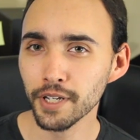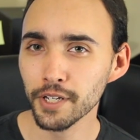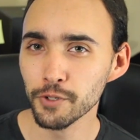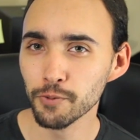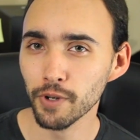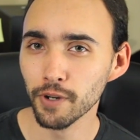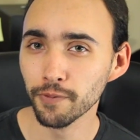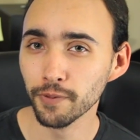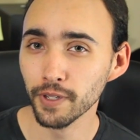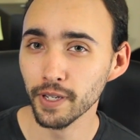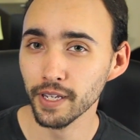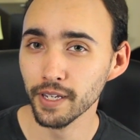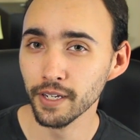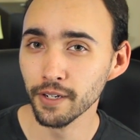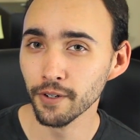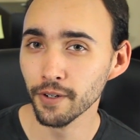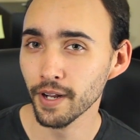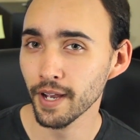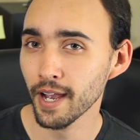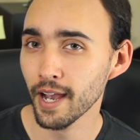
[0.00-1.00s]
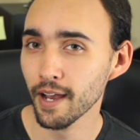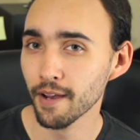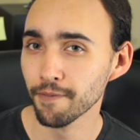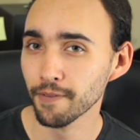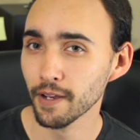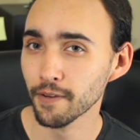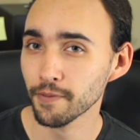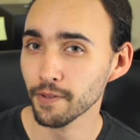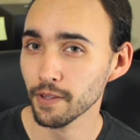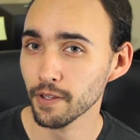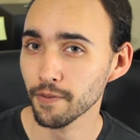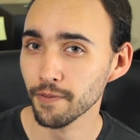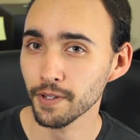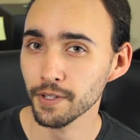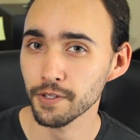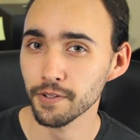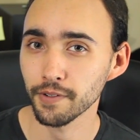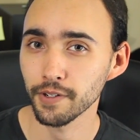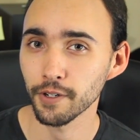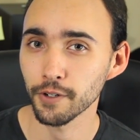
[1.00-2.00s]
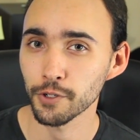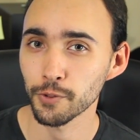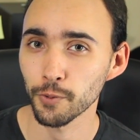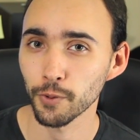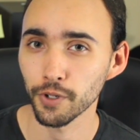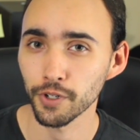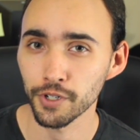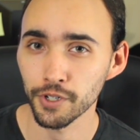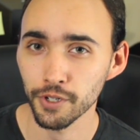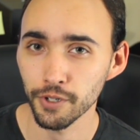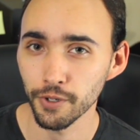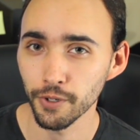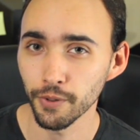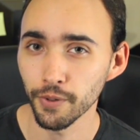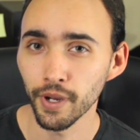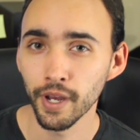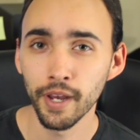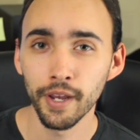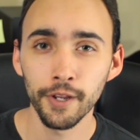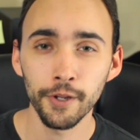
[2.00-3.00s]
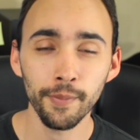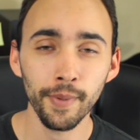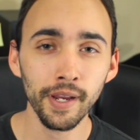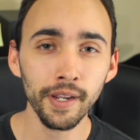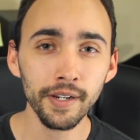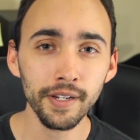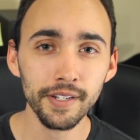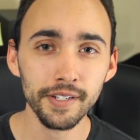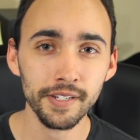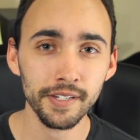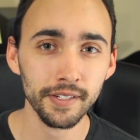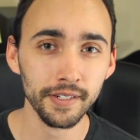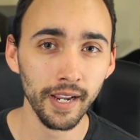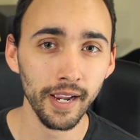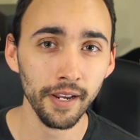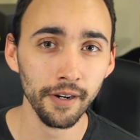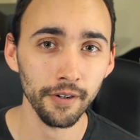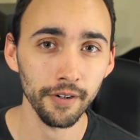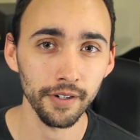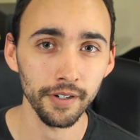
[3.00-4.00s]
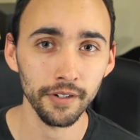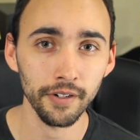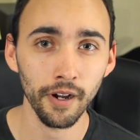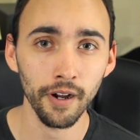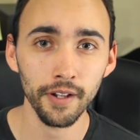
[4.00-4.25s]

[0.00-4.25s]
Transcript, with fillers: place roughly a year and a half after the events of Gears of War two, humanity is scattered and